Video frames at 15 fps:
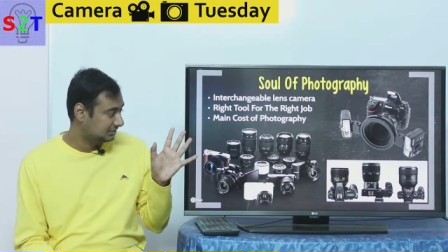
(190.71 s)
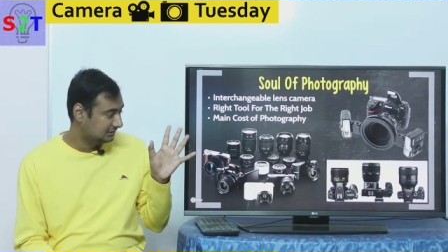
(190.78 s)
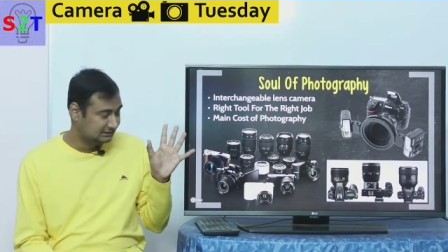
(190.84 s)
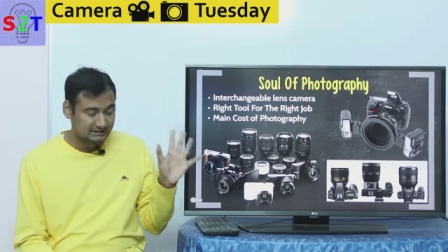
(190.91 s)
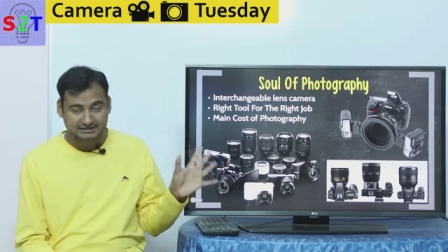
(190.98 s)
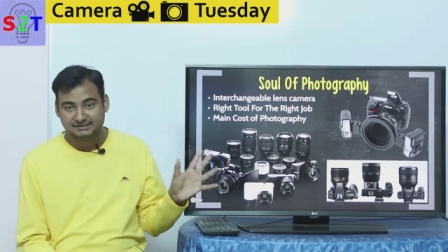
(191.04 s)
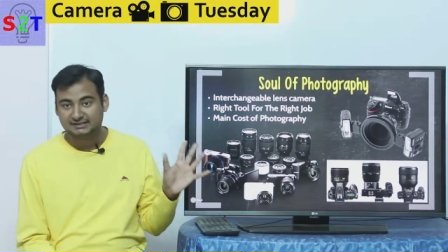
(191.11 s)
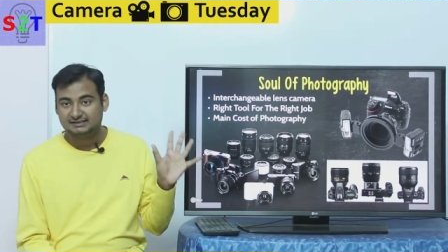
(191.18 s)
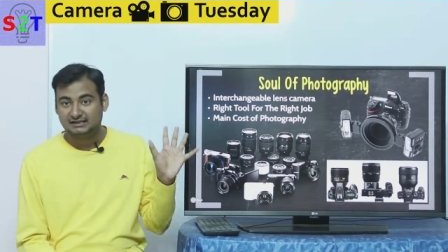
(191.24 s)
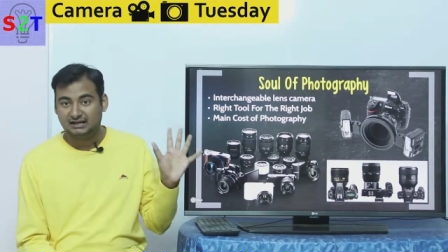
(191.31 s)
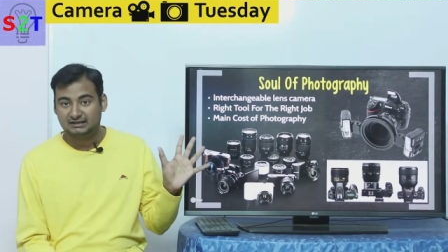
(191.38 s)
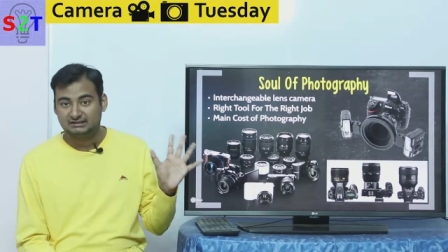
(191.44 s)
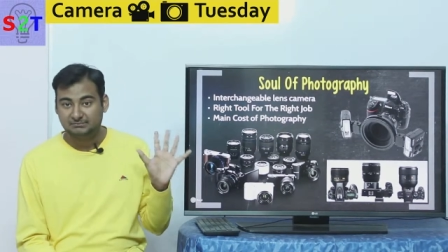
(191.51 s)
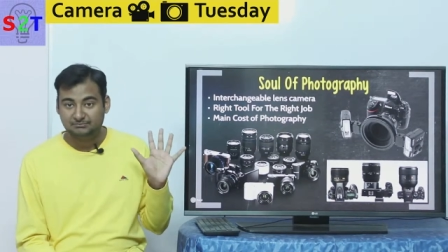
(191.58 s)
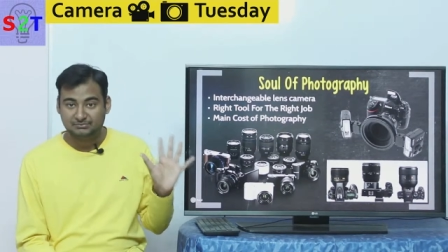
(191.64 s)
lenses
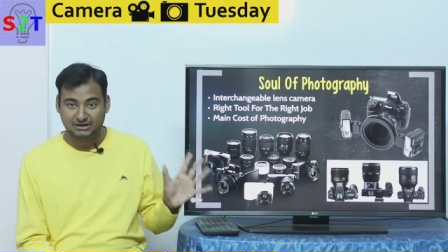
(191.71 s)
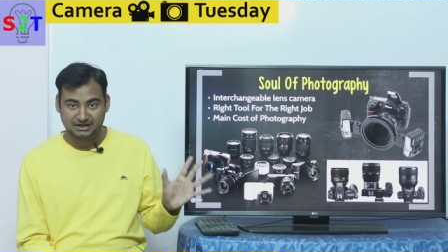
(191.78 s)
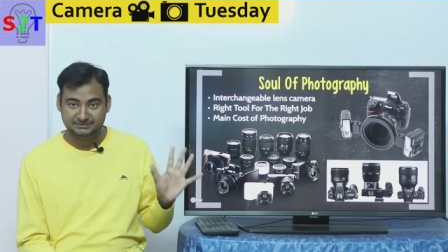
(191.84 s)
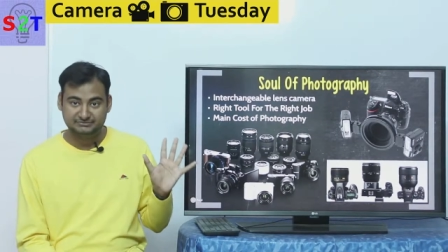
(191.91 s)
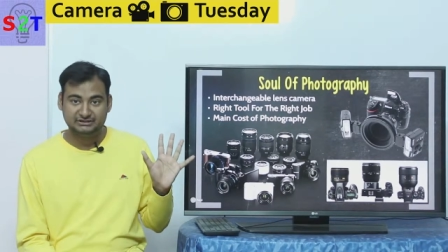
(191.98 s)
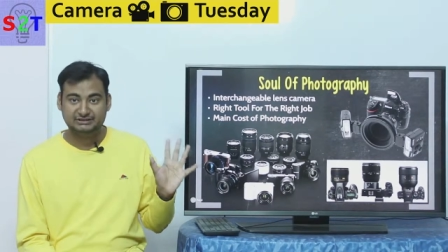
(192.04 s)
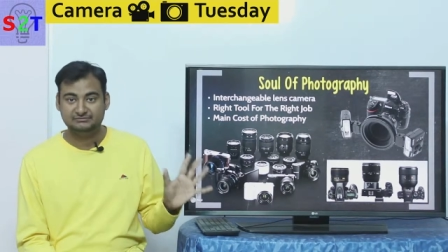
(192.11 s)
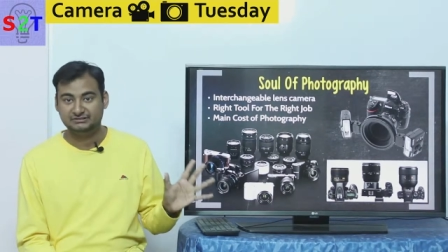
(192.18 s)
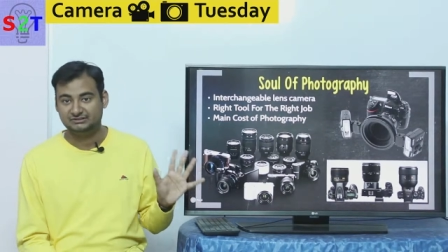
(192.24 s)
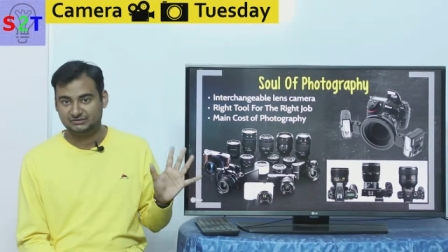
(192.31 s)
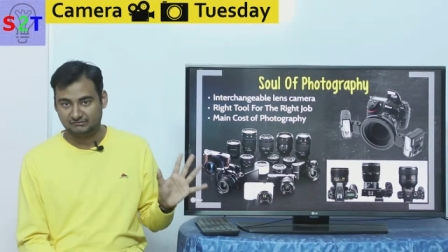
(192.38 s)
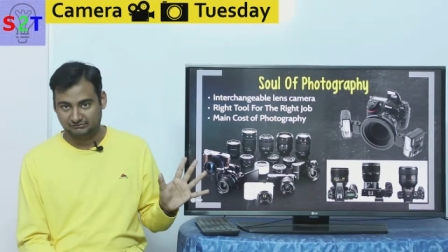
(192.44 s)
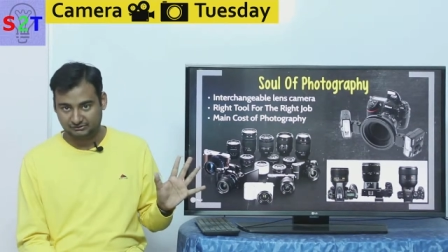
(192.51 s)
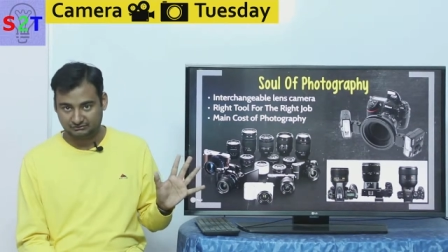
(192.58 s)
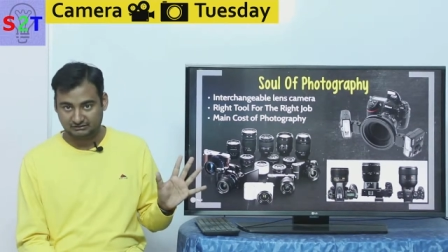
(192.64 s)
are the primary
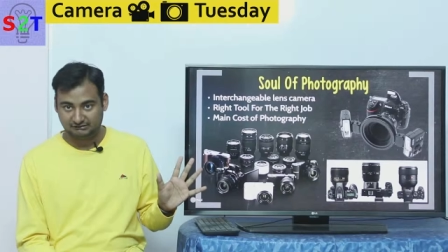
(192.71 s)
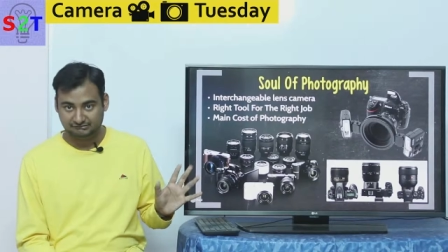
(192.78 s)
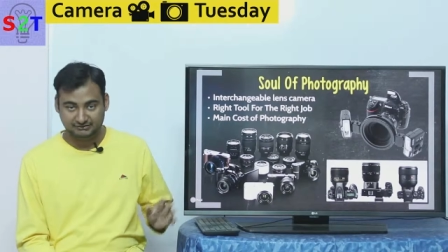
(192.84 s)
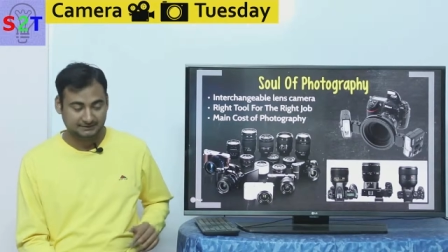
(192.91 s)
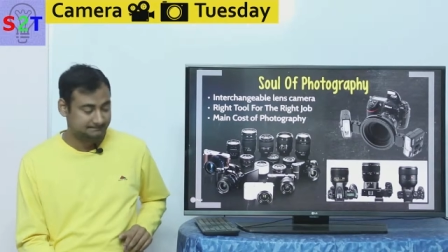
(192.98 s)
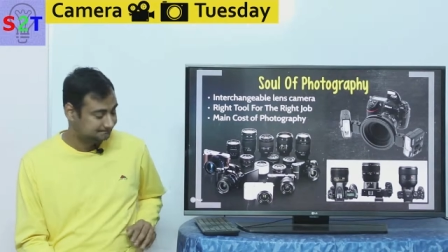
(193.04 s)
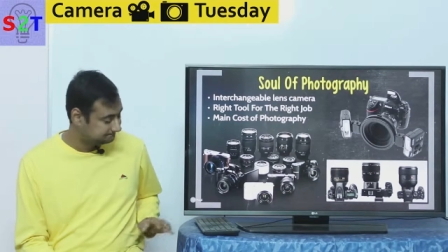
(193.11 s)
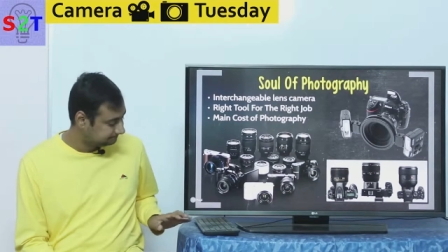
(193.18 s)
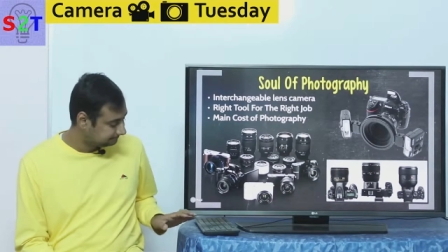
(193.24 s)
means of photography